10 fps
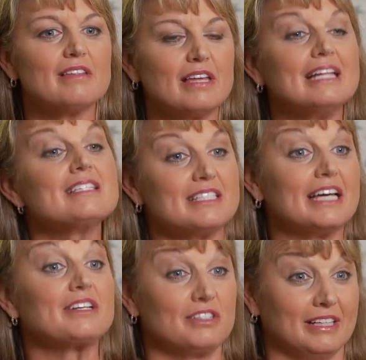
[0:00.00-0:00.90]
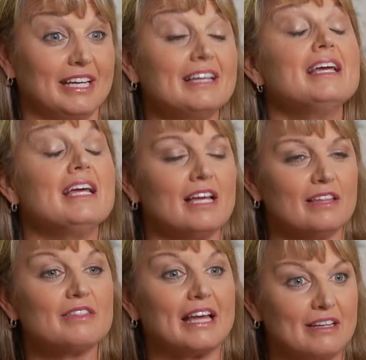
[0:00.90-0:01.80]
incidentally
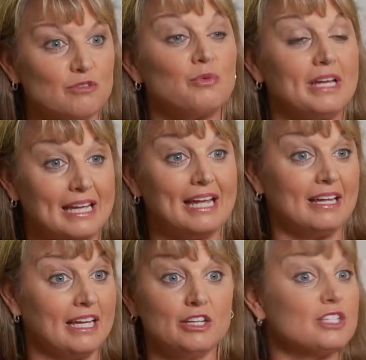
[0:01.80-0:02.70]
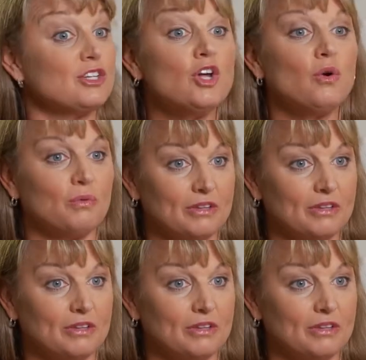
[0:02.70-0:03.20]
that he doesn't know